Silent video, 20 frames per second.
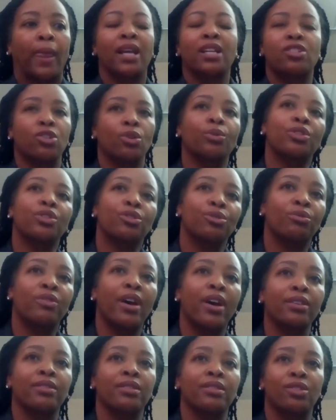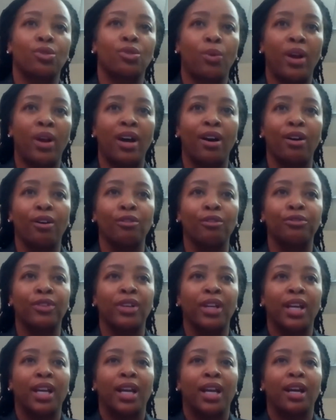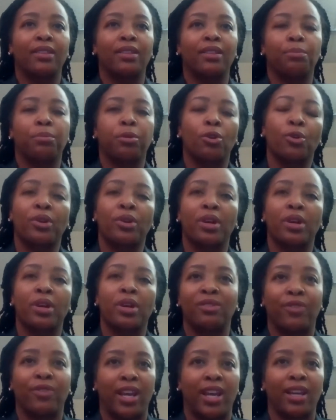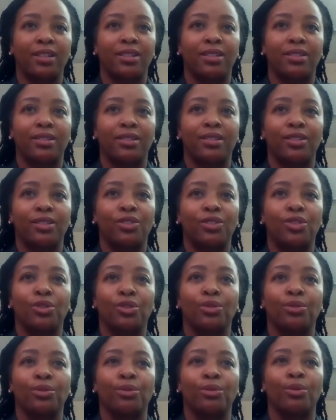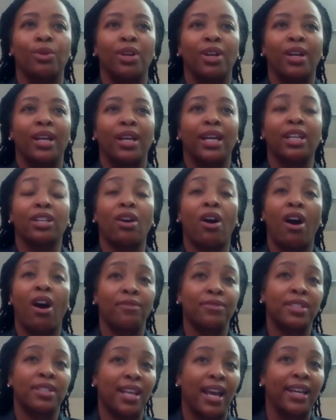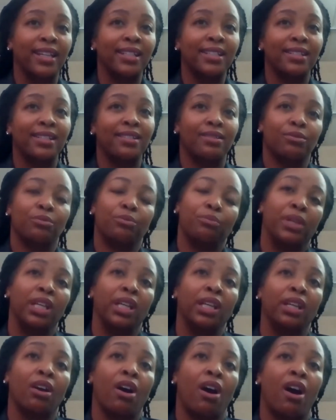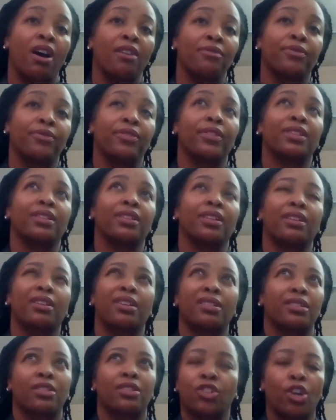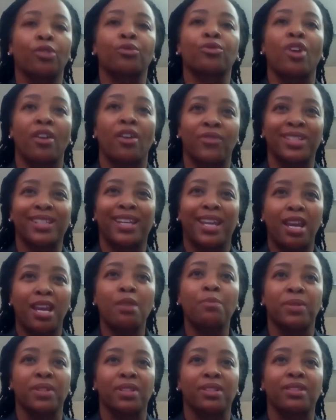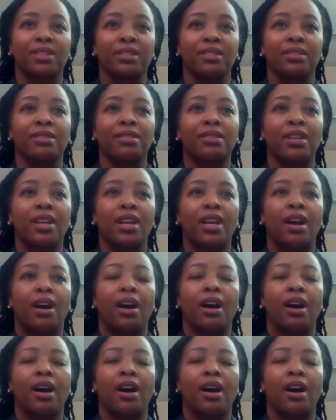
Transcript: And so in 2012, the program advanced to an offsite, meaning off the Sheriff's Office campuses